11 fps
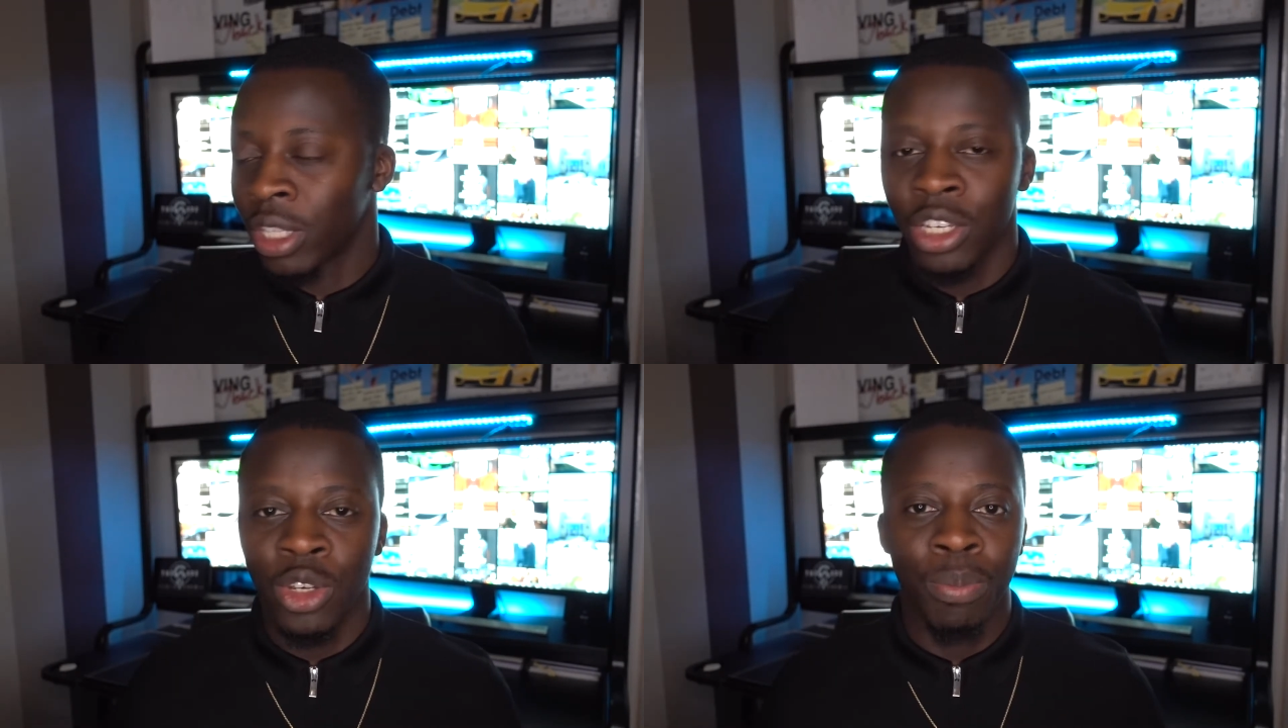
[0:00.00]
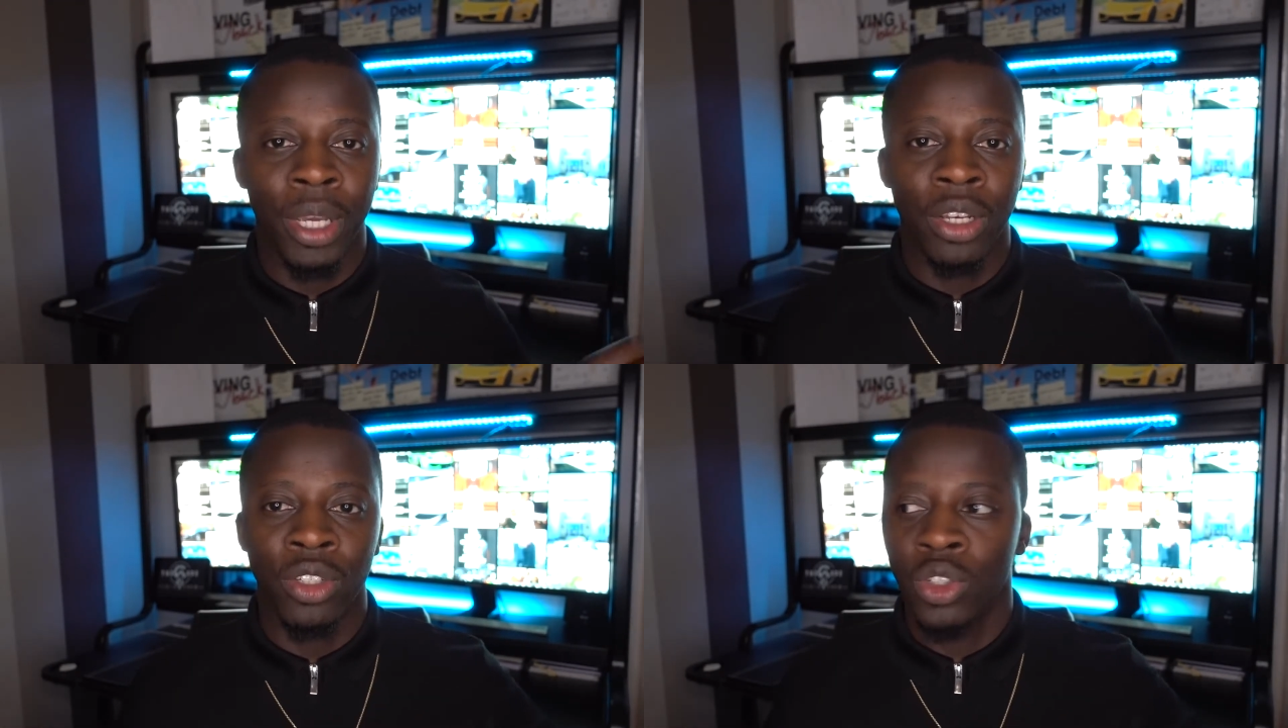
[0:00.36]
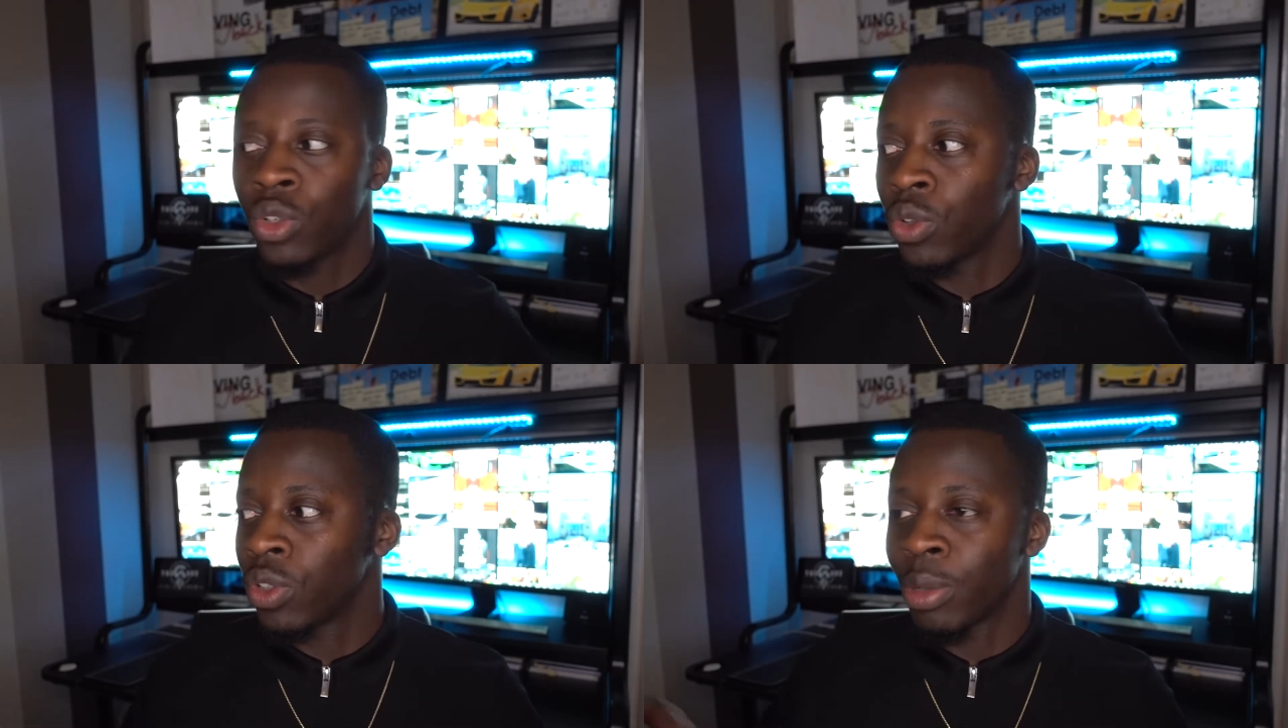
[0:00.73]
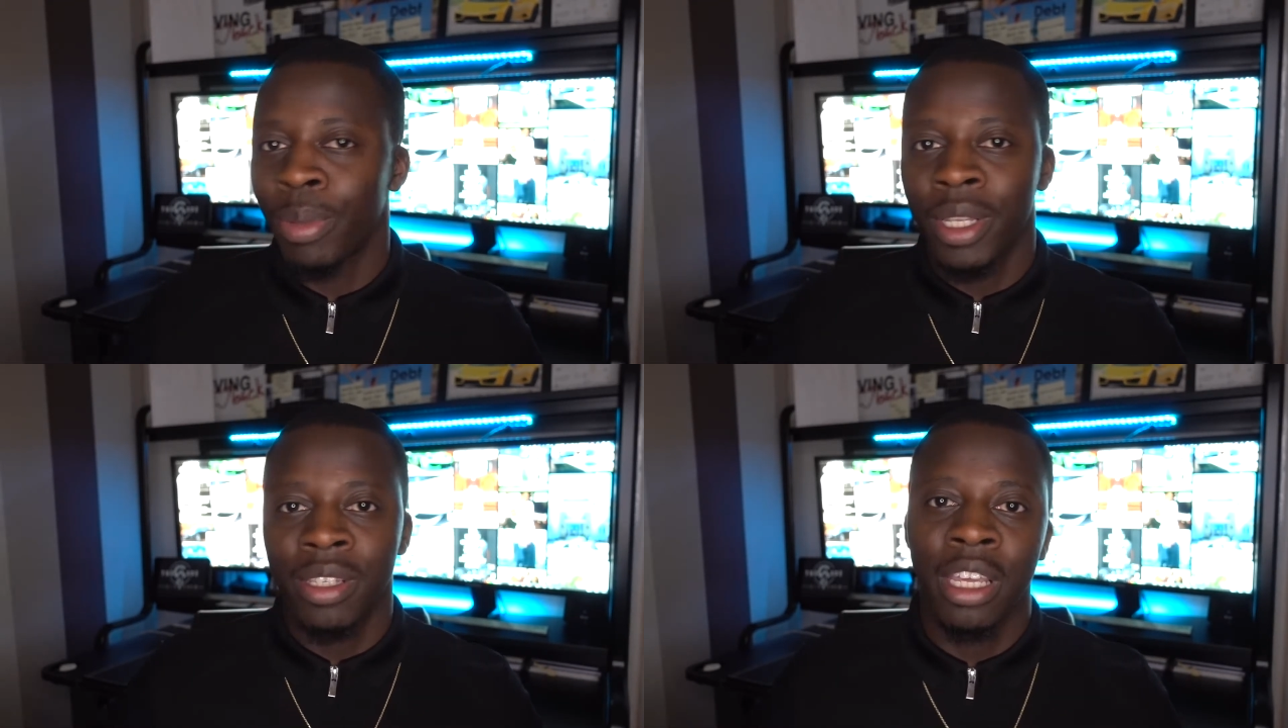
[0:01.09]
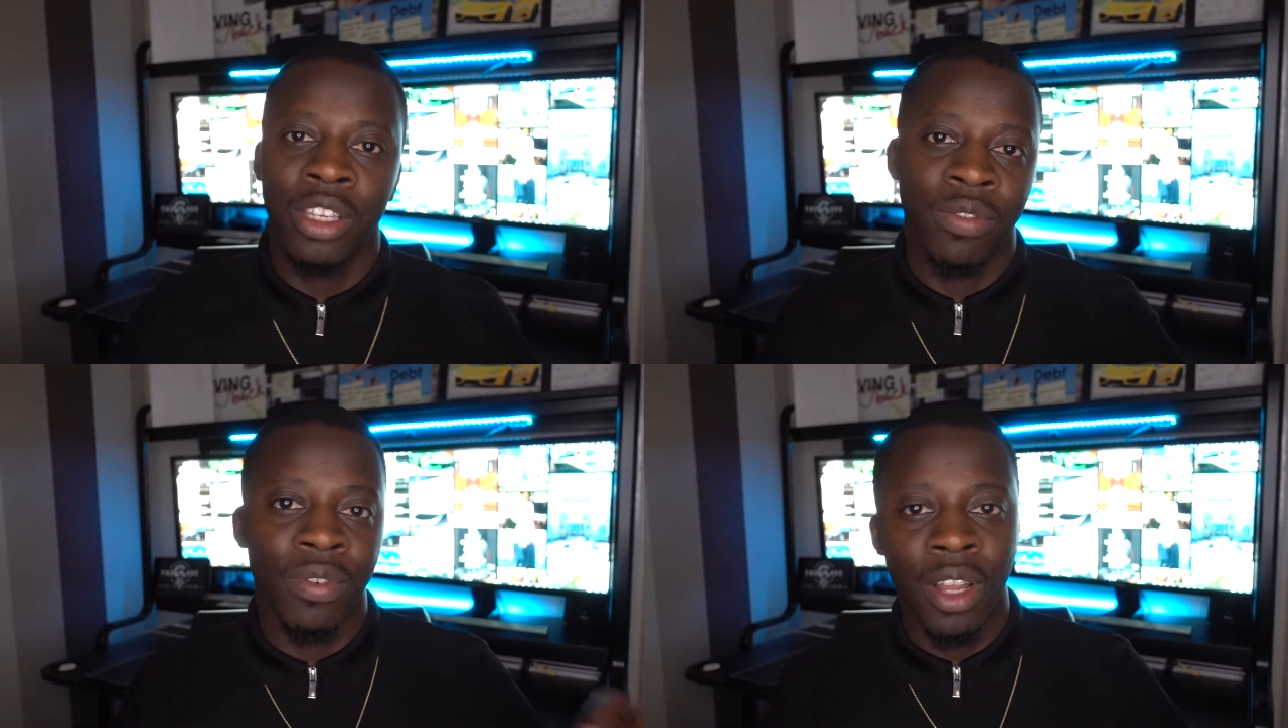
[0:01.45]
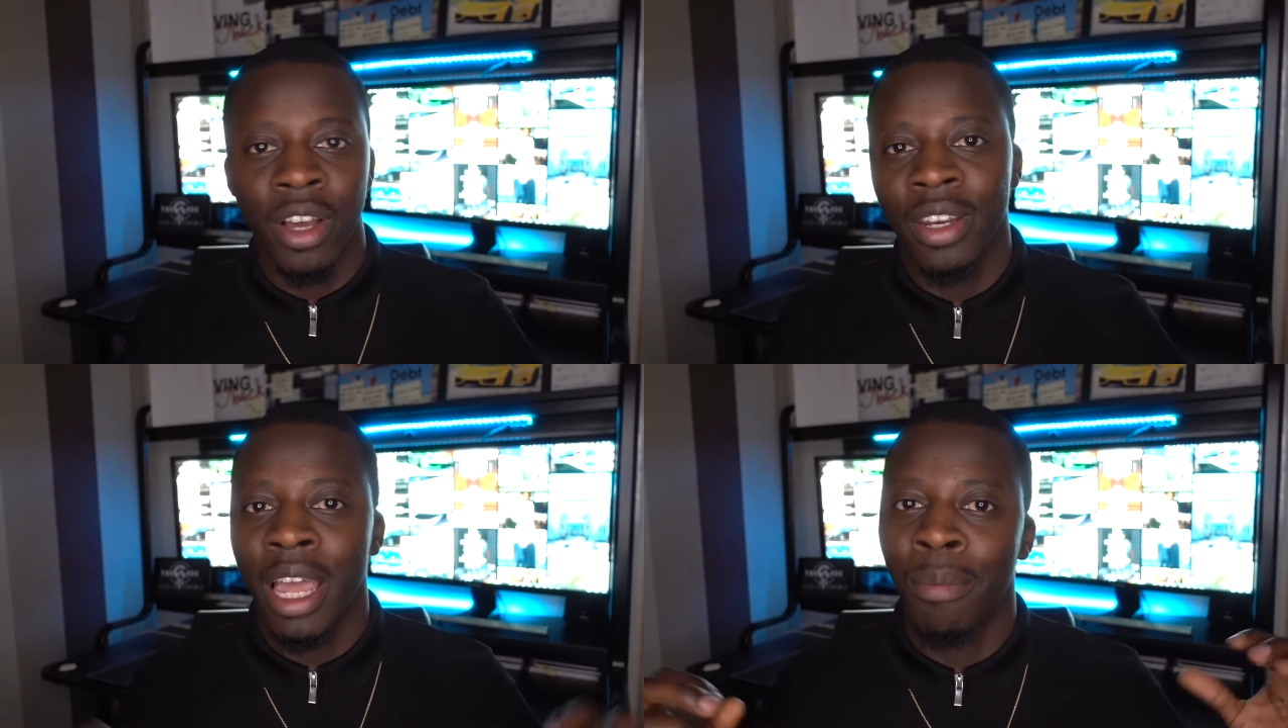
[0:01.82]
Then you pick and choose the bits that you've
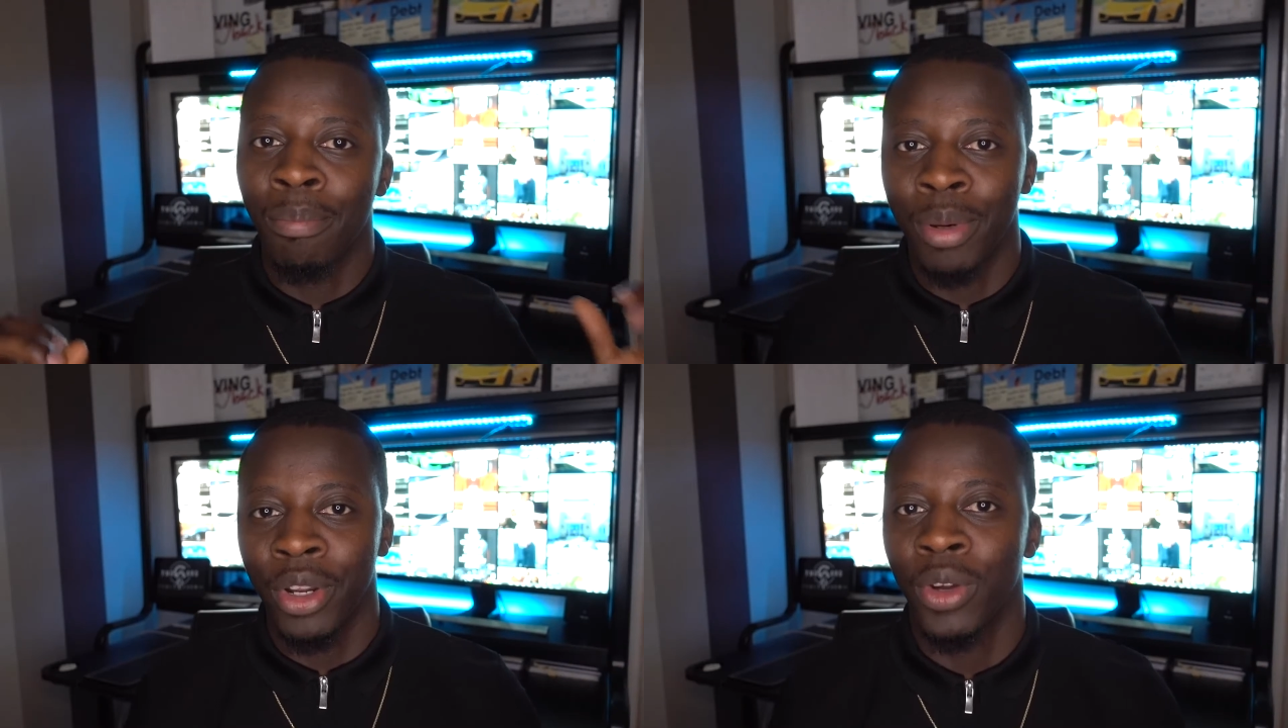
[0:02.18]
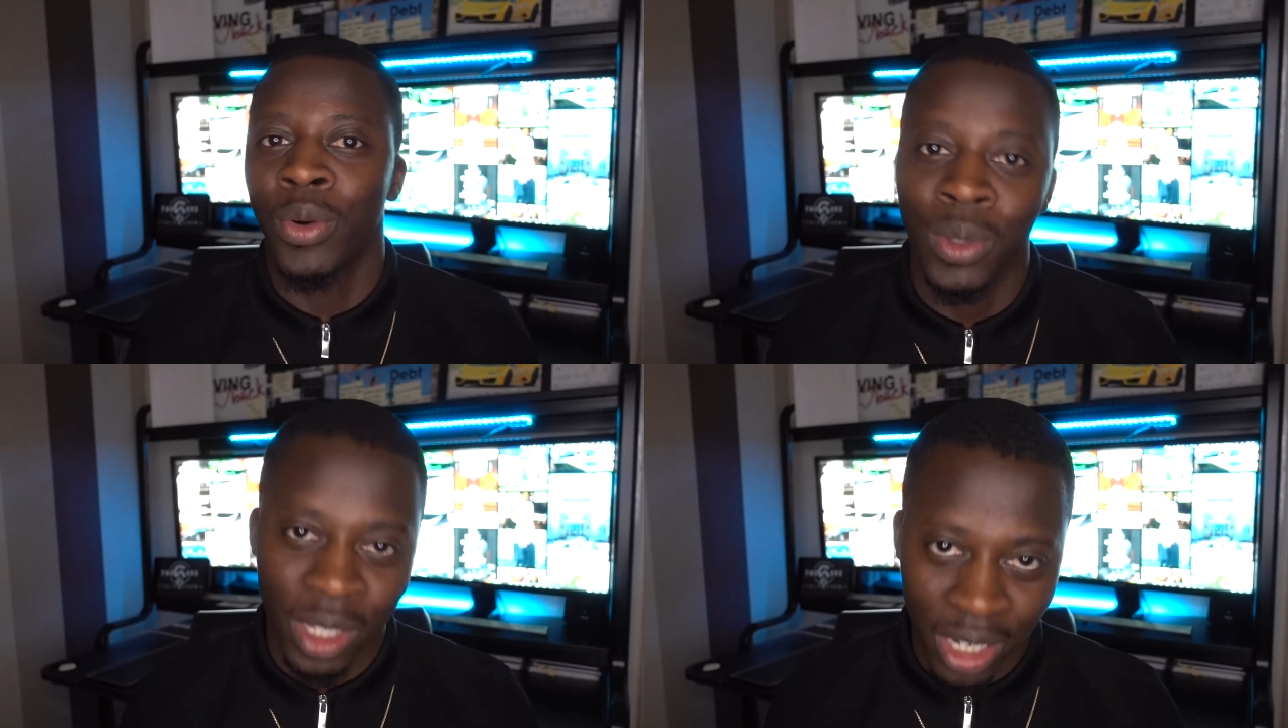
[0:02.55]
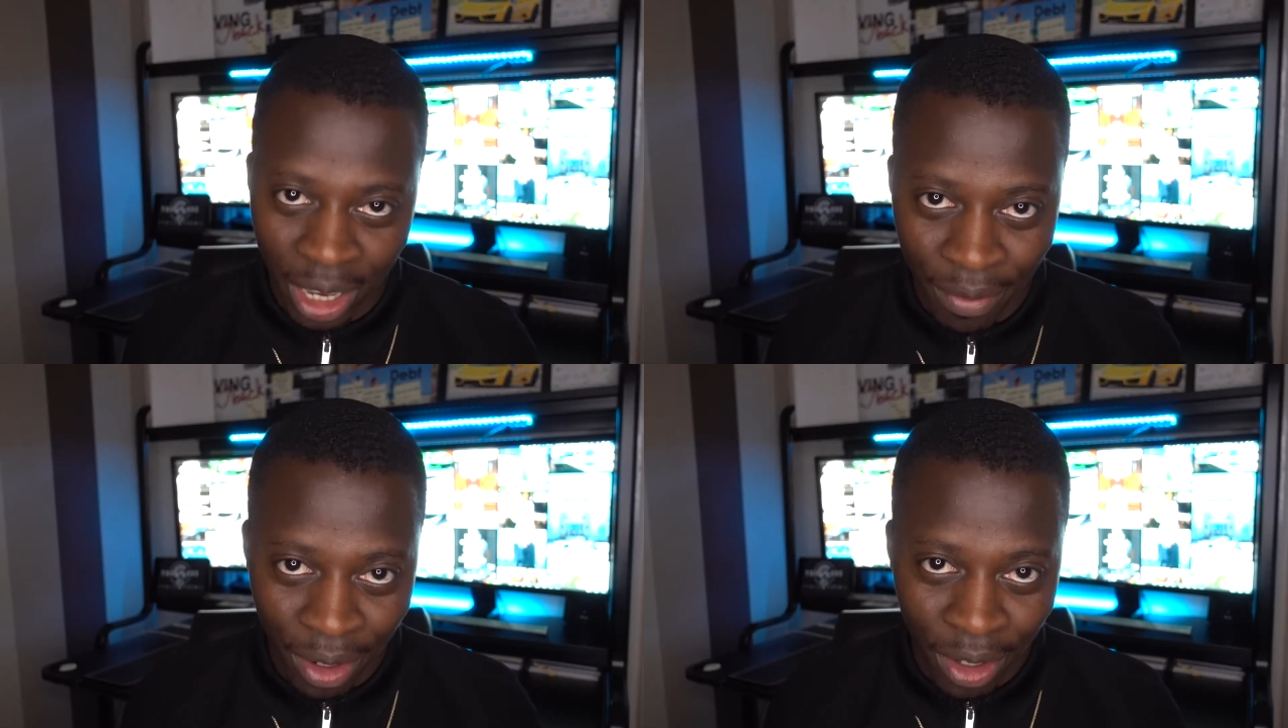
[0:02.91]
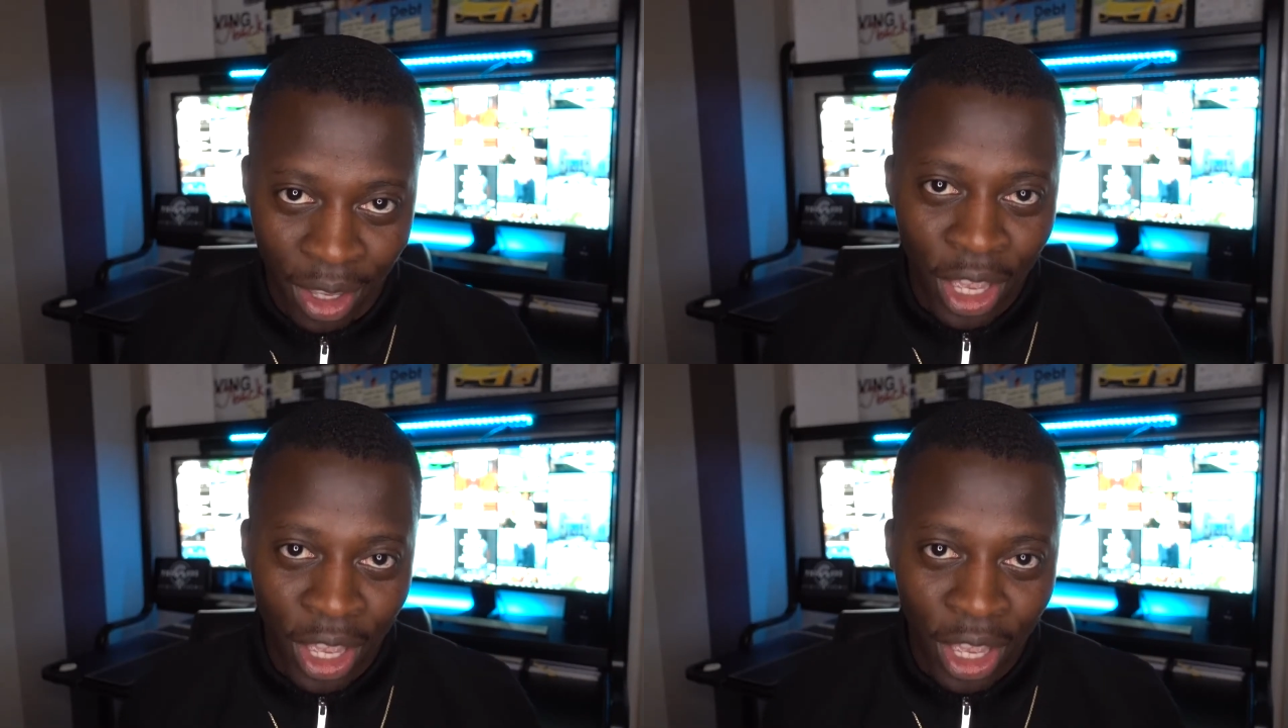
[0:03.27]
learned and put it all together.